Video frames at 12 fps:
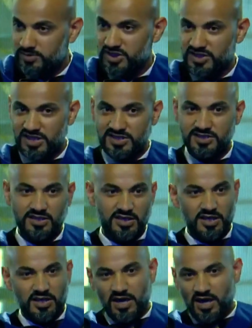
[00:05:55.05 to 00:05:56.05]
She says,
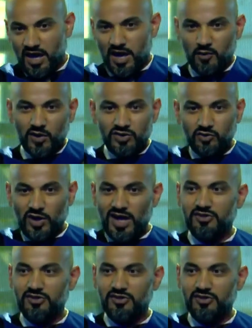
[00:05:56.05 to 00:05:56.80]
I want to